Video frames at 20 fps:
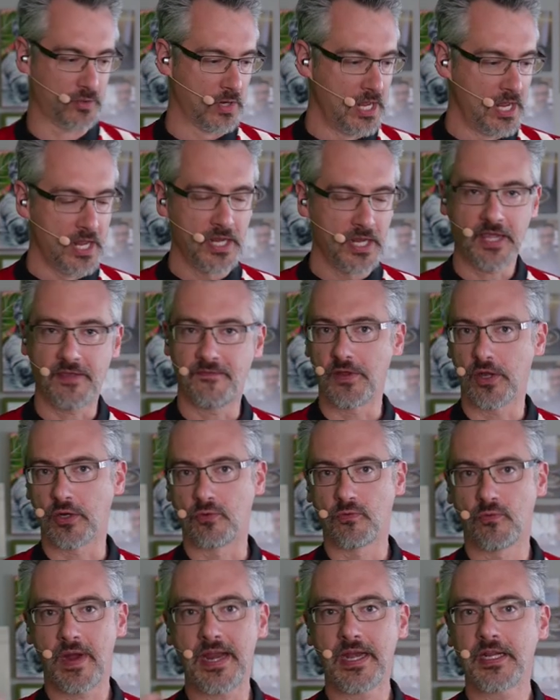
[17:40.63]
I'll give you a
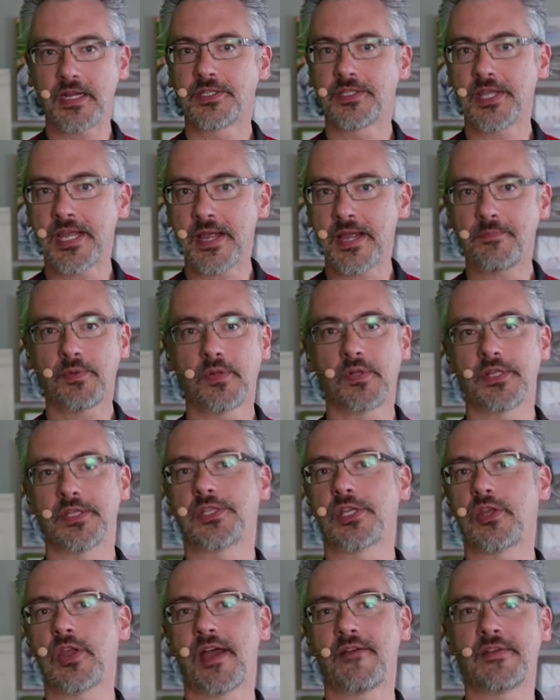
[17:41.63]
great example is
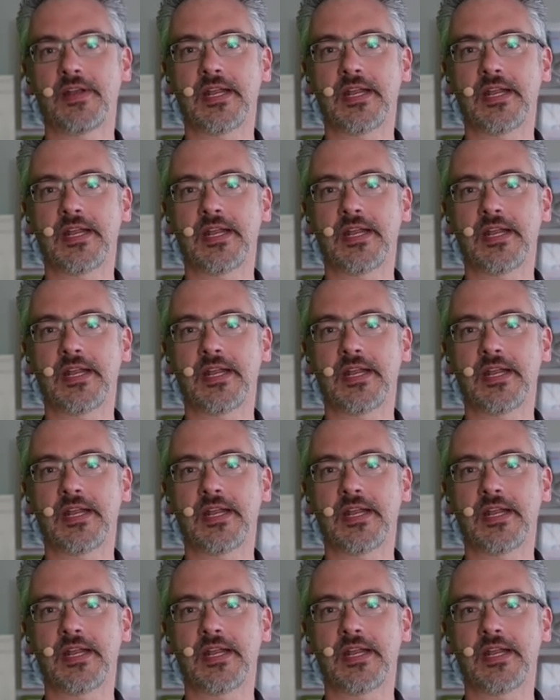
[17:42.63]
you have an